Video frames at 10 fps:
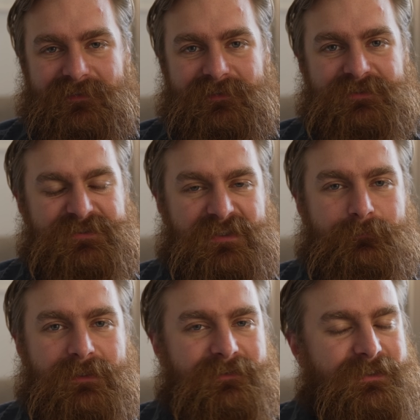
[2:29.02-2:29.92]

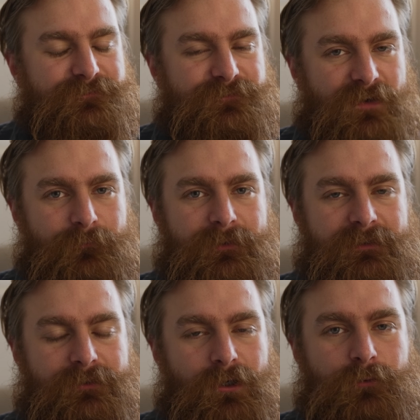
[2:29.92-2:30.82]
seemingly
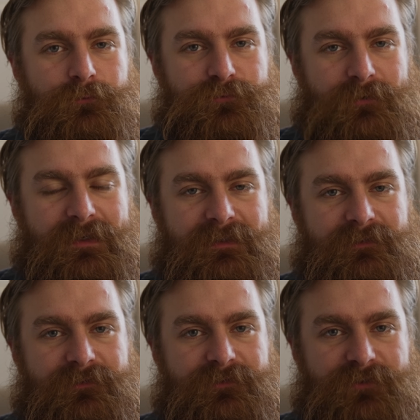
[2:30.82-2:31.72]
very
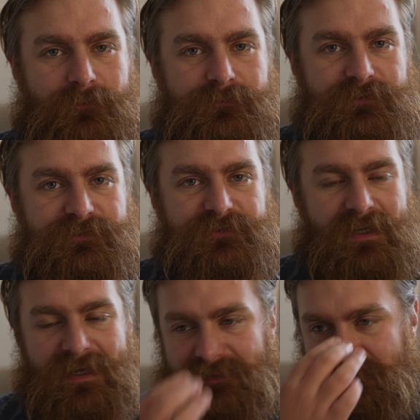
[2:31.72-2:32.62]
low-trained soldiers.
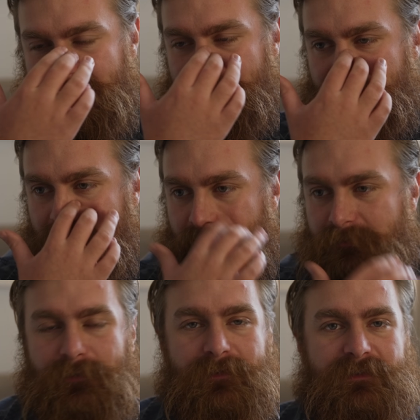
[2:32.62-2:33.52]
And a
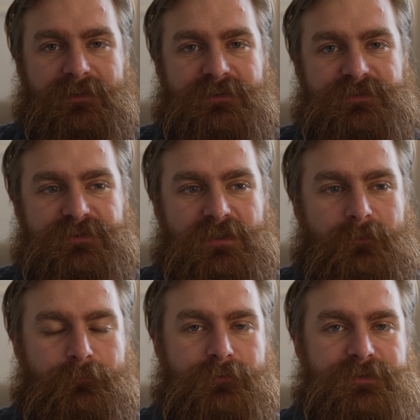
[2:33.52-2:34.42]
lot of these, you
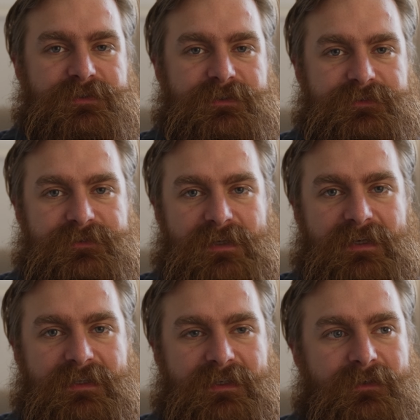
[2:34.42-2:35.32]
know, prisoners
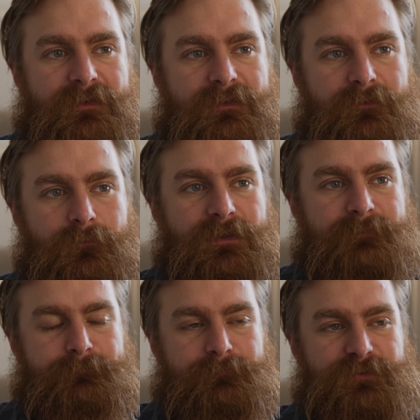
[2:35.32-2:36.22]
taken or
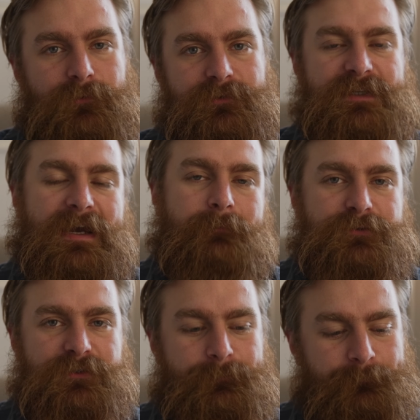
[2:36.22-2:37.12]
soldiers
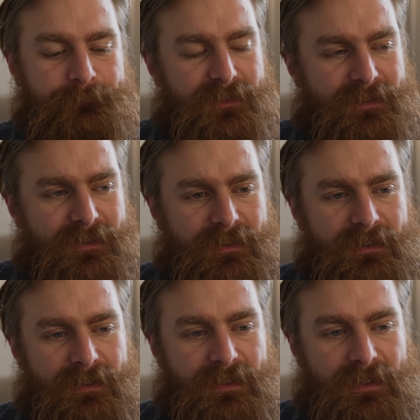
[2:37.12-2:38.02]
captured
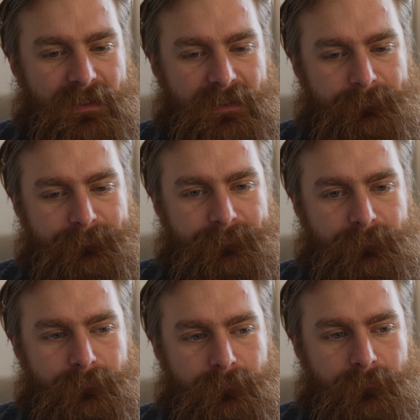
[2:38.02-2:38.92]

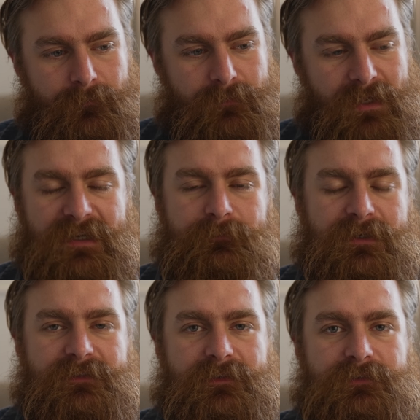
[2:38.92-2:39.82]
came
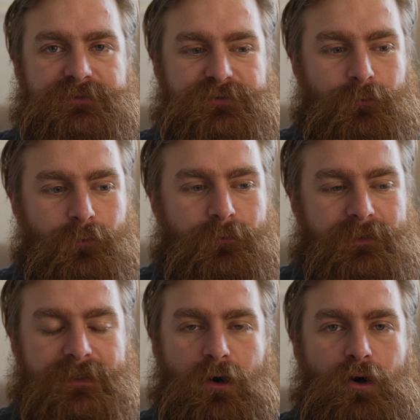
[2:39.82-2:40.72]
under the
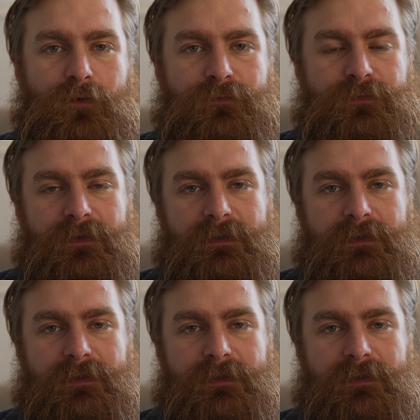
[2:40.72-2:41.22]
story of,